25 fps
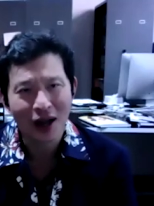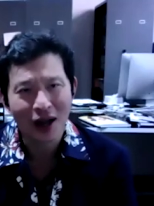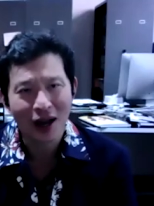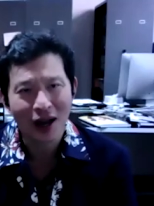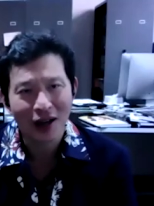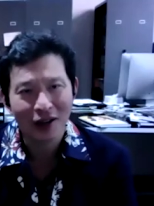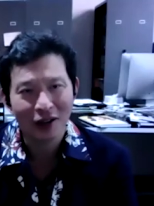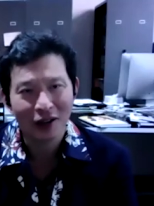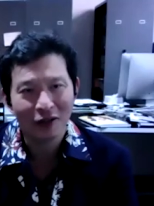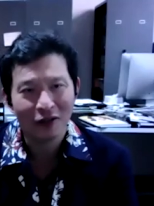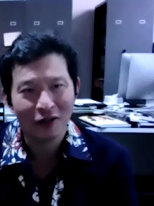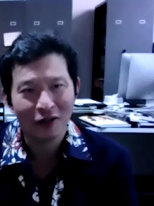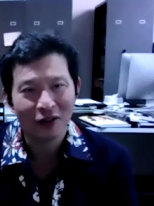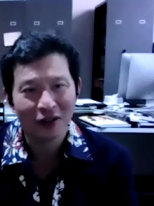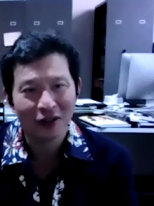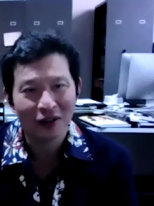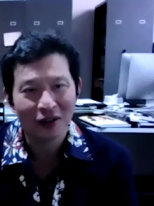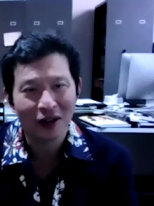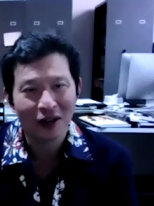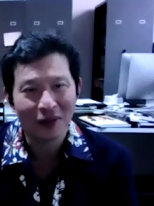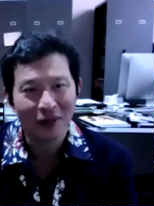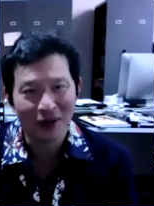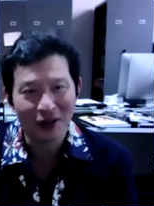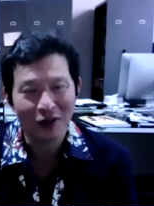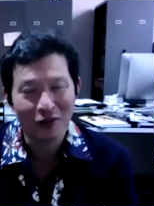How do you
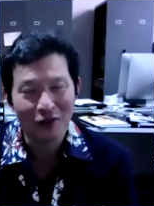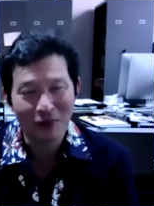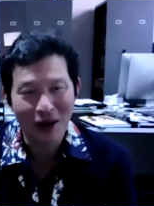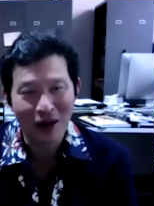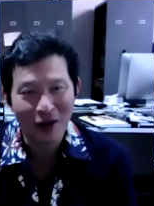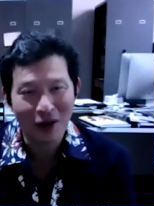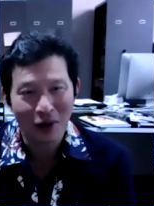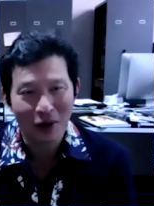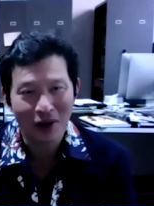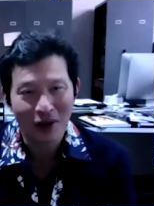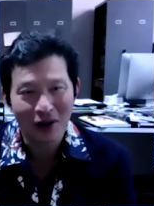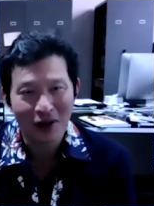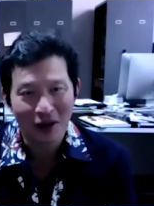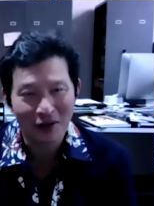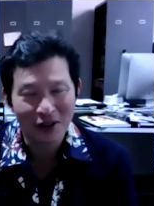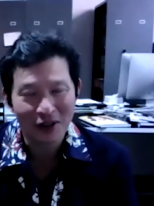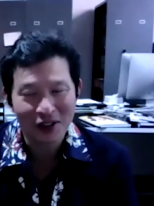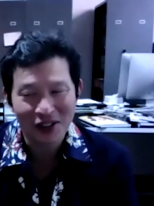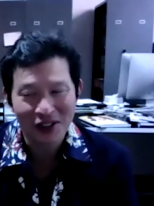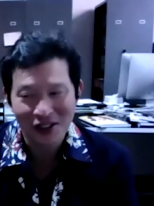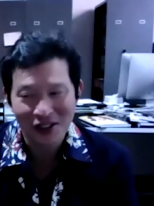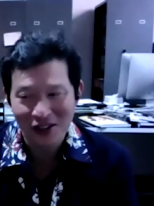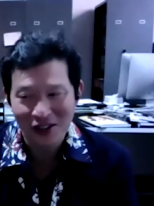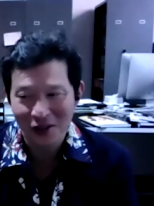feel? I mean, you've made one, obviously,